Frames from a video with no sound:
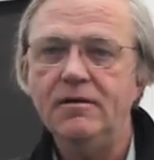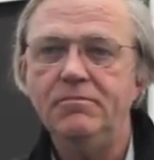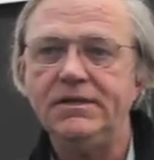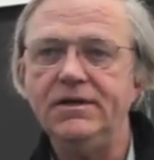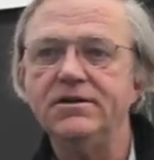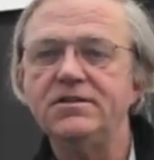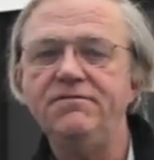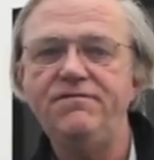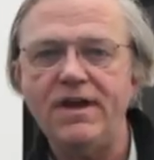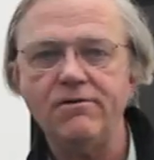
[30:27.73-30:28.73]
But there is a
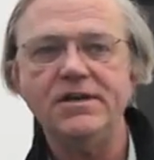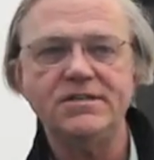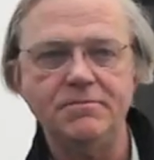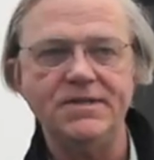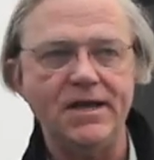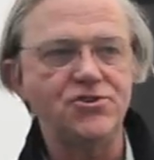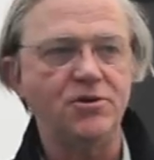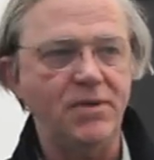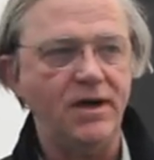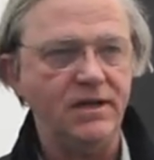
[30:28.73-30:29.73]
very substantial
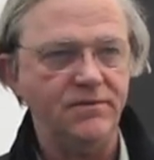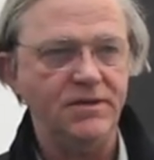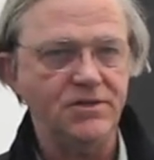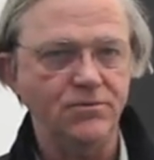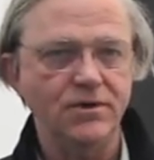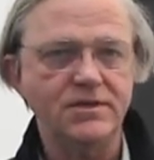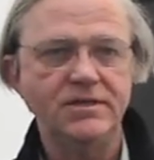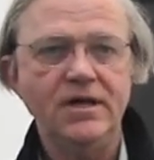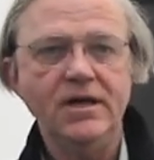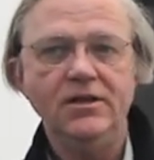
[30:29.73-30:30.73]
body of these works.
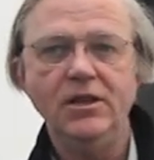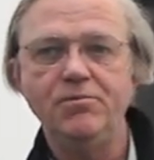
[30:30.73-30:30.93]
The